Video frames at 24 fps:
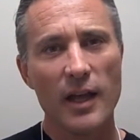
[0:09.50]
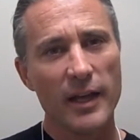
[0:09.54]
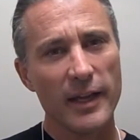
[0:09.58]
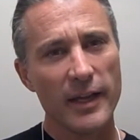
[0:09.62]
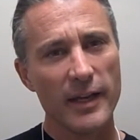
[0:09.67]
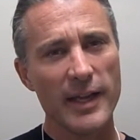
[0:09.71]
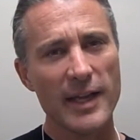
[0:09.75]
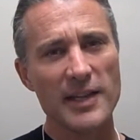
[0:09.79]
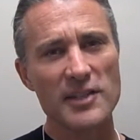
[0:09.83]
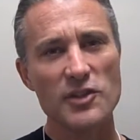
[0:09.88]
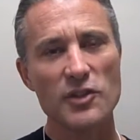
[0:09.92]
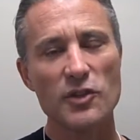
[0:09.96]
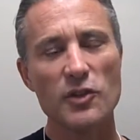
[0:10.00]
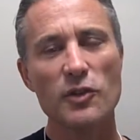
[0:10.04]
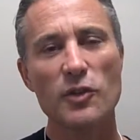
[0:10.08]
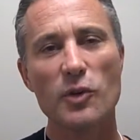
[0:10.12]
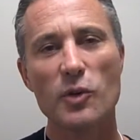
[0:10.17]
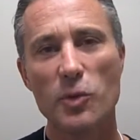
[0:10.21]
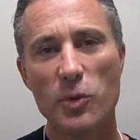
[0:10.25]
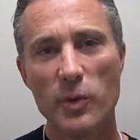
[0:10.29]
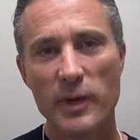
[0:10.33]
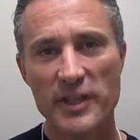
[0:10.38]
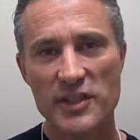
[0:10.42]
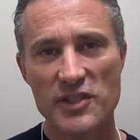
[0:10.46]
In answer to the
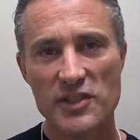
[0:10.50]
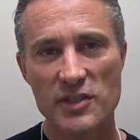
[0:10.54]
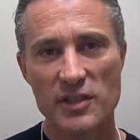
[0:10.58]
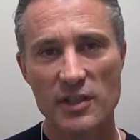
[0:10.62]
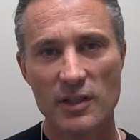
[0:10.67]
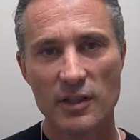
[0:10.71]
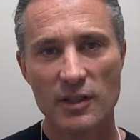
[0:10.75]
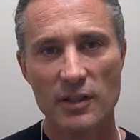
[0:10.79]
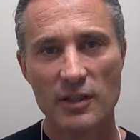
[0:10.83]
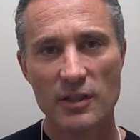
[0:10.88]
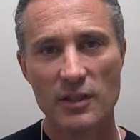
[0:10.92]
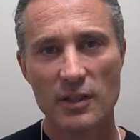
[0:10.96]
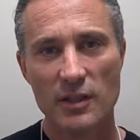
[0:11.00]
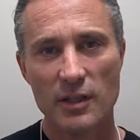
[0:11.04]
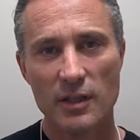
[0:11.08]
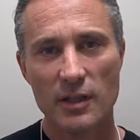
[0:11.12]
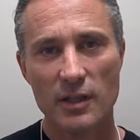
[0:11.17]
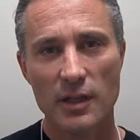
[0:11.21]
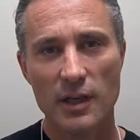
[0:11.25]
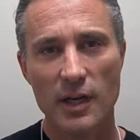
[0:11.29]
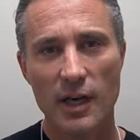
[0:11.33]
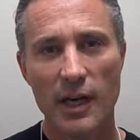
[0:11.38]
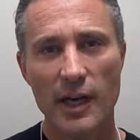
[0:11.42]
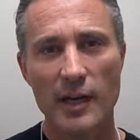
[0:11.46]
question,
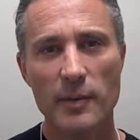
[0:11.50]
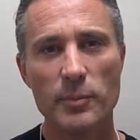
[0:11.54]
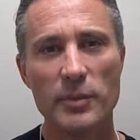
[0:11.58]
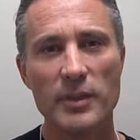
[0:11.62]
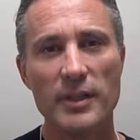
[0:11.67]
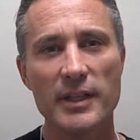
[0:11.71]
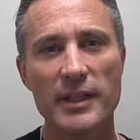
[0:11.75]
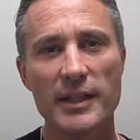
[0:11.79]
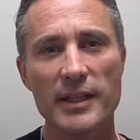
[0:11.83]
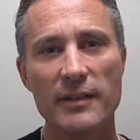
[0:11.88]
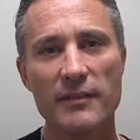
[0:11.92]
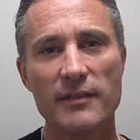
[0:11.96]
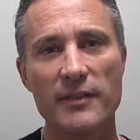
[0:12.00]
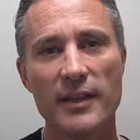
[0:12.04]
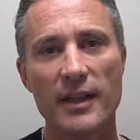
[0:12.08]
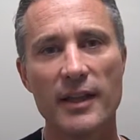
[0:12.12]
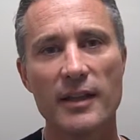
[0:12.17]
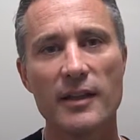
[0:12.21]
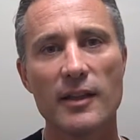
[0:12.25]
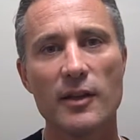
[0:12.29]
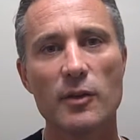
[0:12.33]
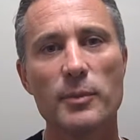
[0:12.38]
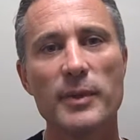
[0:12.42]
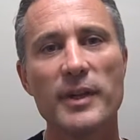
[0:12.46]
I believe
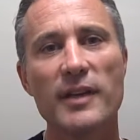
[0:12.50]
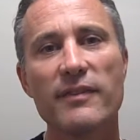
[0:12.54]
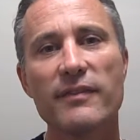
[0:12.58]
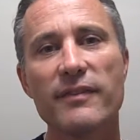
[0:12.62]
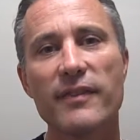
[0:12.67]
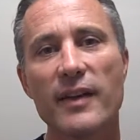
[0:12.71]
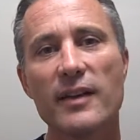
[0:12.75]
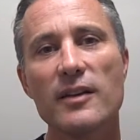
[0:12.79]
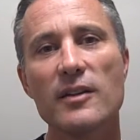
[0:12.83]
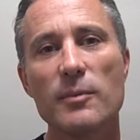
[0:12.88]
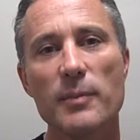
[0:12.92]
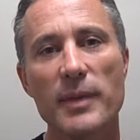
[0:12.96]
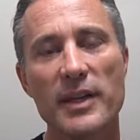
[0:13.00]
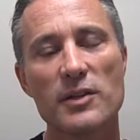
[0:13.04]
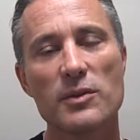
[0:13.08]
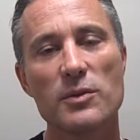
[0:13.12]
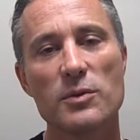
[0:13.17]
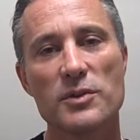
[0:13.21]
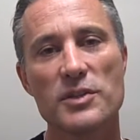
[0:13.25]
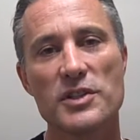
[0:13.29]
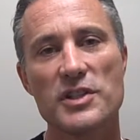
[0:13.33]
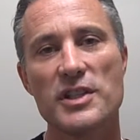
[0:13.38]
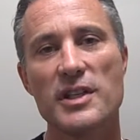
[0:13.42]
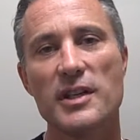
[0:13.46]
that there'll be a fundamental
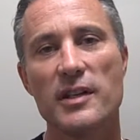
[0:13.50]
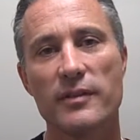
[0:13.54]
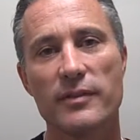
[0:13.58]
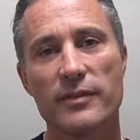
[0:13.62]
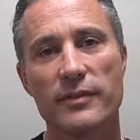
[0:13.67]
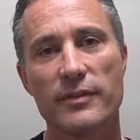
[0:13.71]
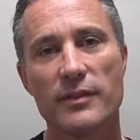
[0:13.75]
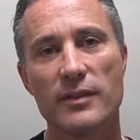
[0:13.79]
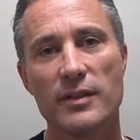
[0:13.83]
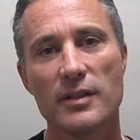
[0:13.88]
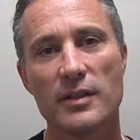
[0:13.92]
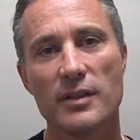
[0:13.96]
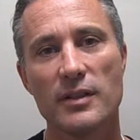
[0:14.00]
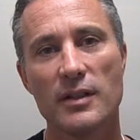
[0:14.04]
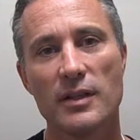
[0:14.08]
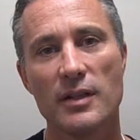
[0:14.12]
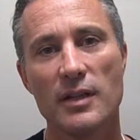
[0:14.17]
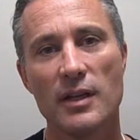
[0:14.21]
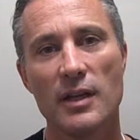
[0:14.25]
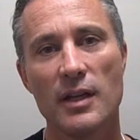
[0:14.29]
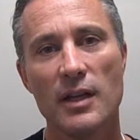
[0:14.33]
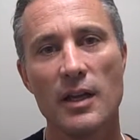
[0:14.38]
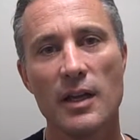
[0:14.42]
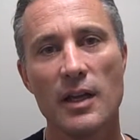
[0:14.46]
shift
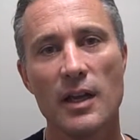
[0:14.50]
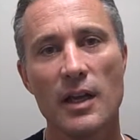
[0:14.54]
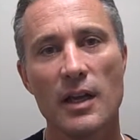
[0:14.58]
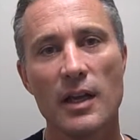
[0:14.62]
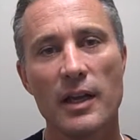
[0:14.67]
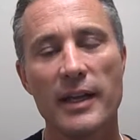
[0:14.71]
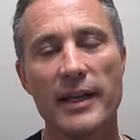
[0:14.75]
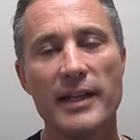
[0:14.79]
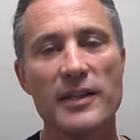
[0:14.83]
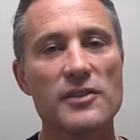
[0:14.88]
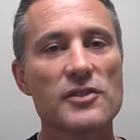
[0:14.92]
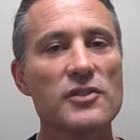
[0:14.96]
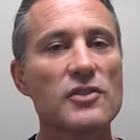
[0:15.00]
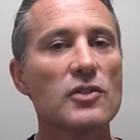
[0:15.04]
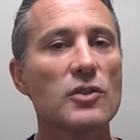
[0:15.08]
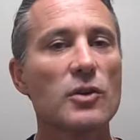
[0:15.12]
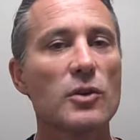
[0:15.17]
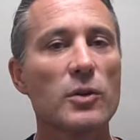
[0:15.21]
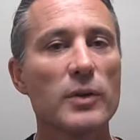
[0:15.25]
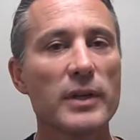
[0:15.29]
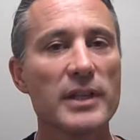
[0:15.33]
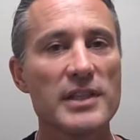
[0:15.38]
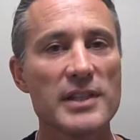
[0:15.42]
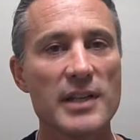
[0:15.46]
in
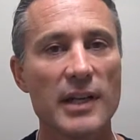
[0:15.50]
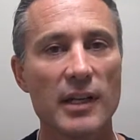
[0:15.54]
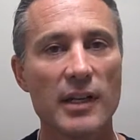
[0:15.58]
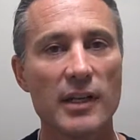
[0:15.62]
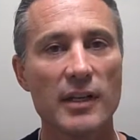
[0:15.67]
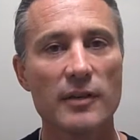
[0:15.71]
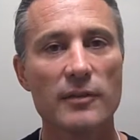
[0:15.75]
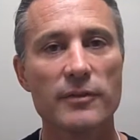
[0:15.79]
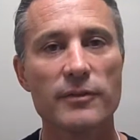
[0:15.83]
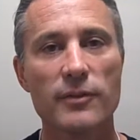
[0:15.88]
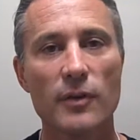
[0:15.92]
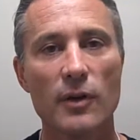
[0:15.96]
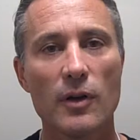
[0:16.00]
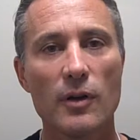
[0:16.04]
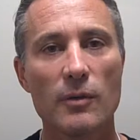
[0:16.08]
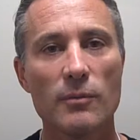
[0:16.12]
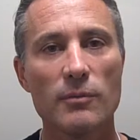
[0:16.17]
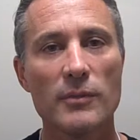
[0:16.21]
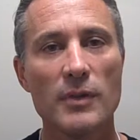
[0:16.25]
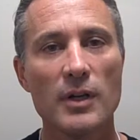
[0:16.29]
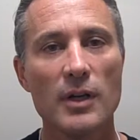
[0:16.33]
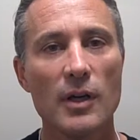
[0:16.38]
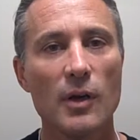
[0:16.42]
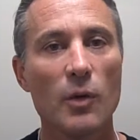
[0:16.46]
storytelling
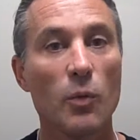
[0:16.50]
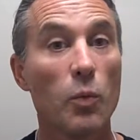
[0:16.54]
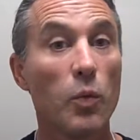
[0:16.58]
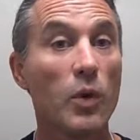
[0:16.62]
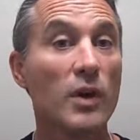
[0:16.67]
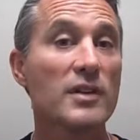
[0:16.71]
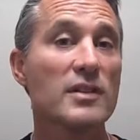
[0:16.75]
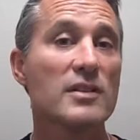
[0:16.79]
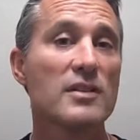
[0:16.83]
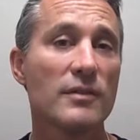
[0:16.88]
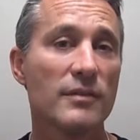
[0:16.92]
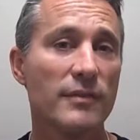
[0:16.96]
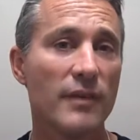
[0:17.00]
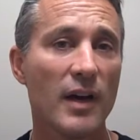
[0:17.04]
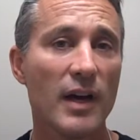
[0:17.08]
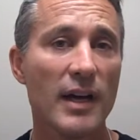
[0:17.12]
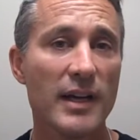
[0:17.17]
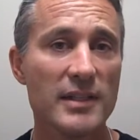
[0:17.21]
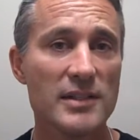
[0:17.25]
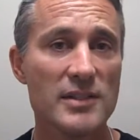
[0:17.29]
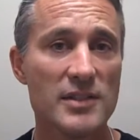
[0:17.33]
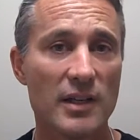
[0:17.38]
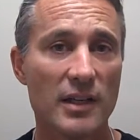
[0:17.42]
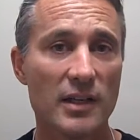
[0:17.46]
from what
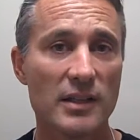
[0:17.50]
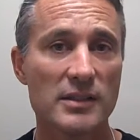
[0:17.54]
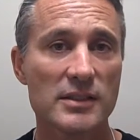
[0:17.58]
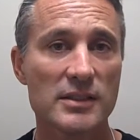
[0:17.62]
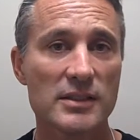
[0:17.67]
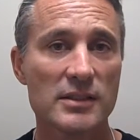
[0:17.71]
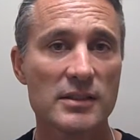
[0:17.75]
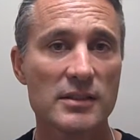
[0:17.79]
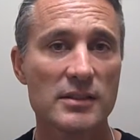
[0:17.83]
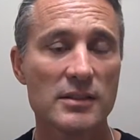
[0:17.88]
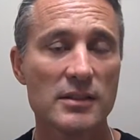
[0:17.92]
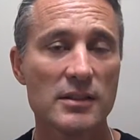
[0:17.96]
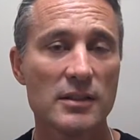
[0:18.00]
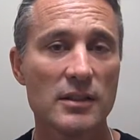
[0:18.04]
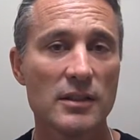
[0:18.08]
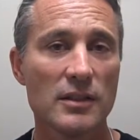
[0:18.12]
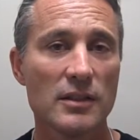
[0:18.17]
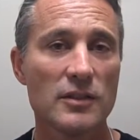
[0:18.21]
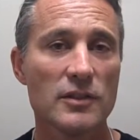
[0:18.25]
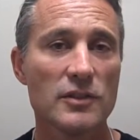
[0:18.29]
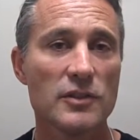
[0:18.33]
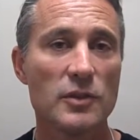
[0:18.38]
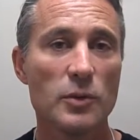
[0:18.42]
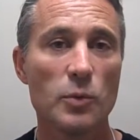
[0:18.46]
divides us
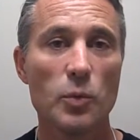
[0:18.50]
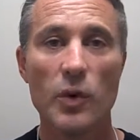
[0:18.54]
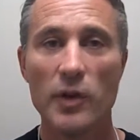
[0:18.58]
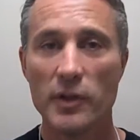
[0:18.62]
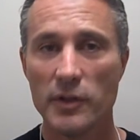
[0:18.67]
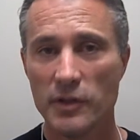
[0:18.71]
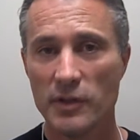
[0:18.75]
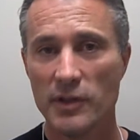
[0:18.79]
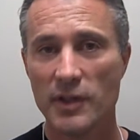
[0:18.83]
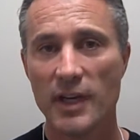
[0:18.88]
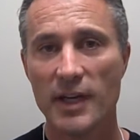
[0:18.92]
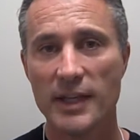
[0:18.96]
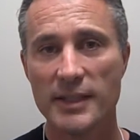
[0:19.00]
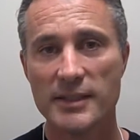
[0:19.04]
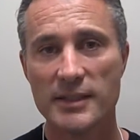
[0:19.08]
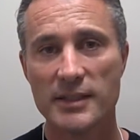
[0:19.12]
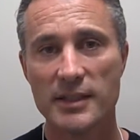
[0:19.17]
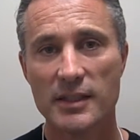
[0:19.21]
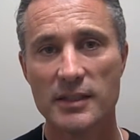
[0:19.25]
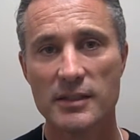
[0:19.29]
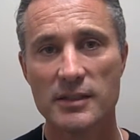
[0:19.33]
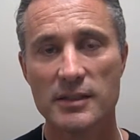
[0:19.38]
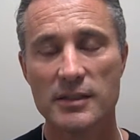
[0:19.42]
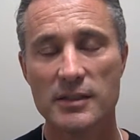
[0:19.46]
to what unites
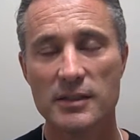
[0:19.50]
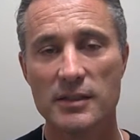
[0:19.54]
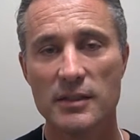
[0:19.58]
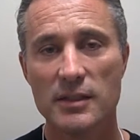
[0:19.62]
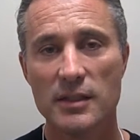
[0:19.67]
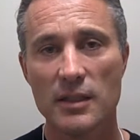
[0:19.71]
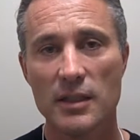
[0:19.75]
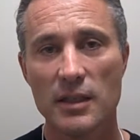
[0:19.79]
us.